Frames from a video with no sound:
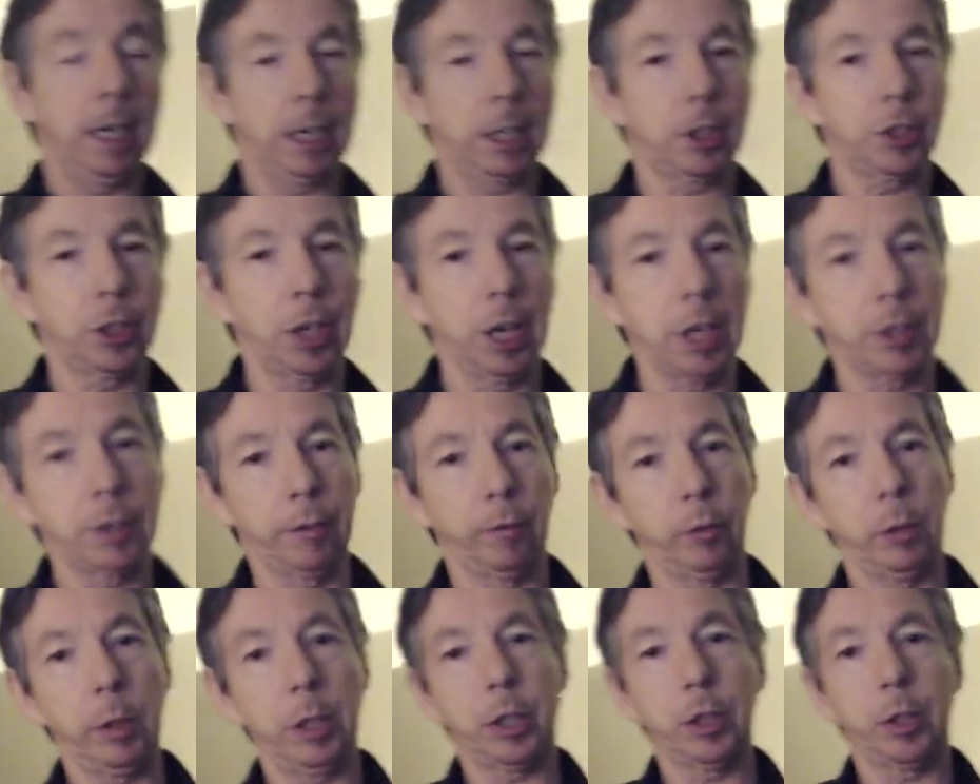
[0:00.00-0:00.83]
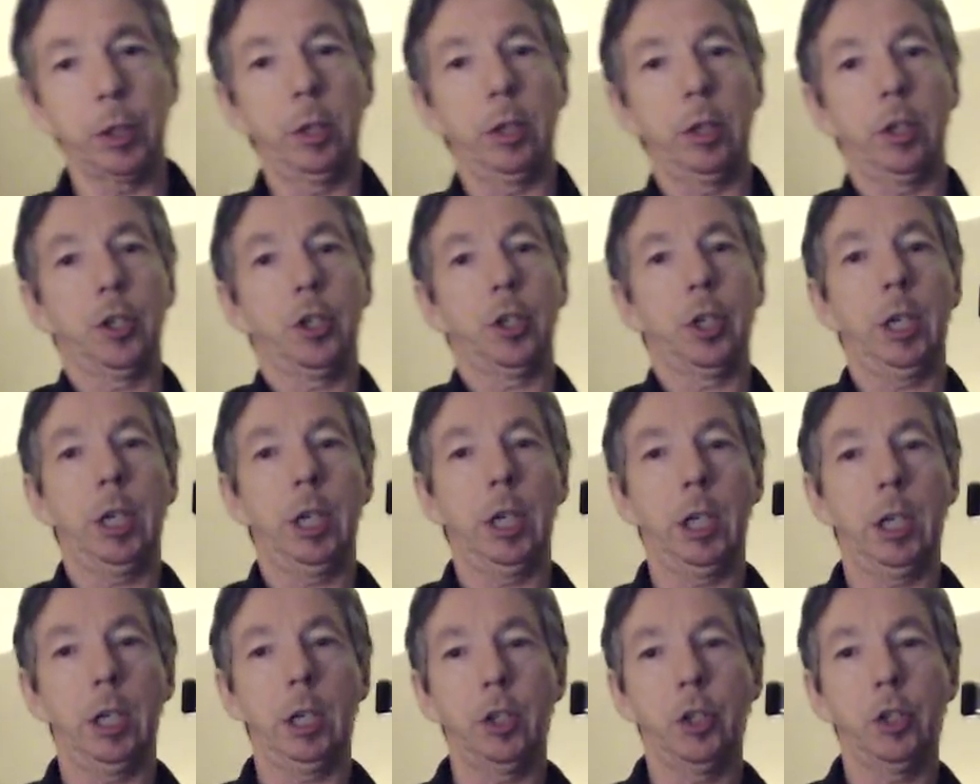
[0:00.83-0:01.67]
extensive research
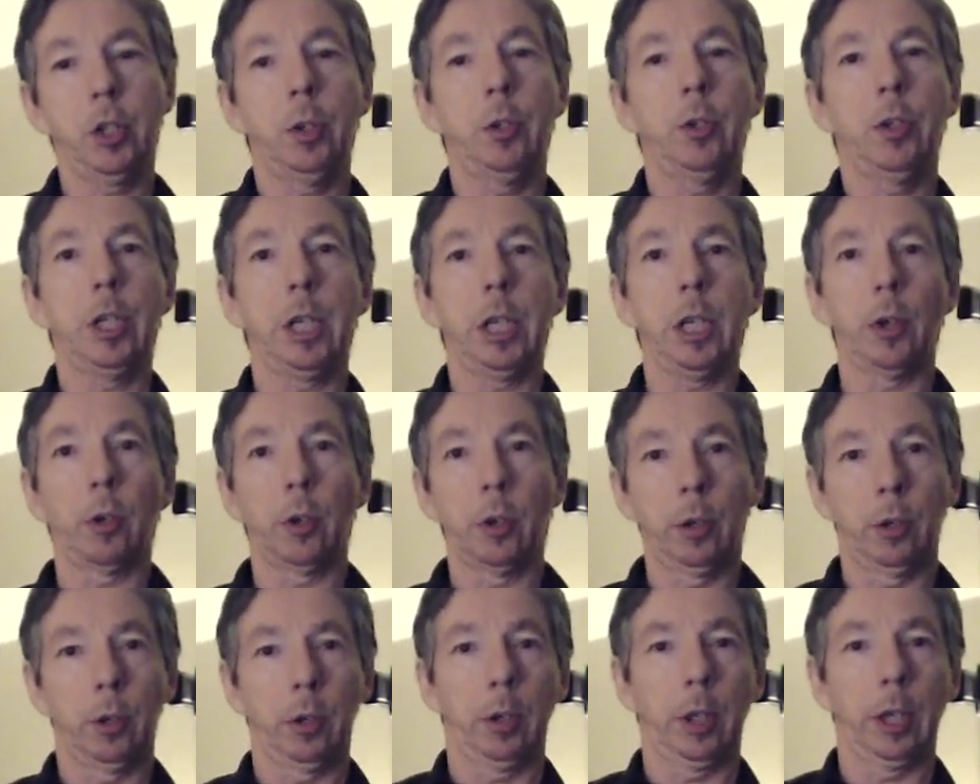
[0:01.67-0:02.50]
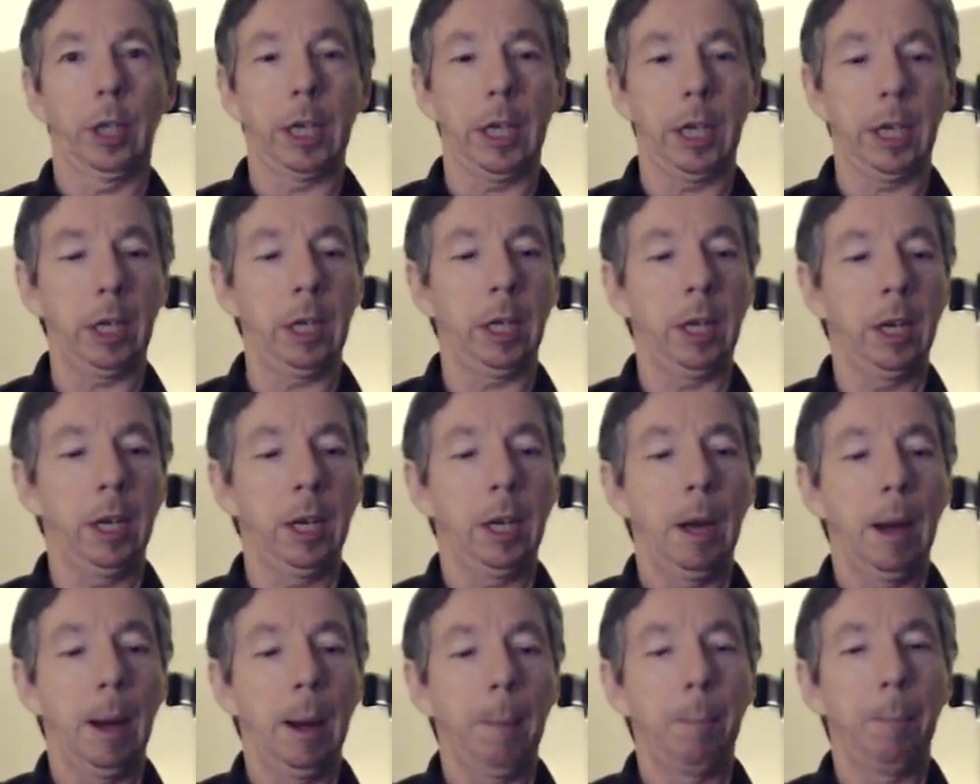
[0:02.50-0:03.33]
into the early
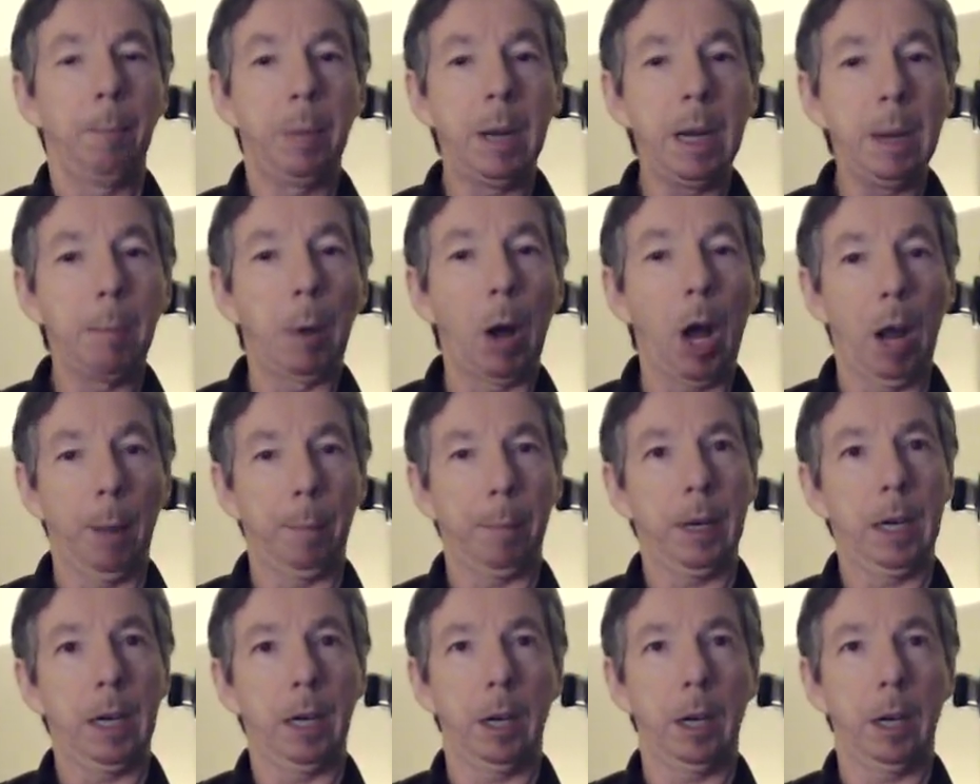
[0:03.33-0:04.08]
bebop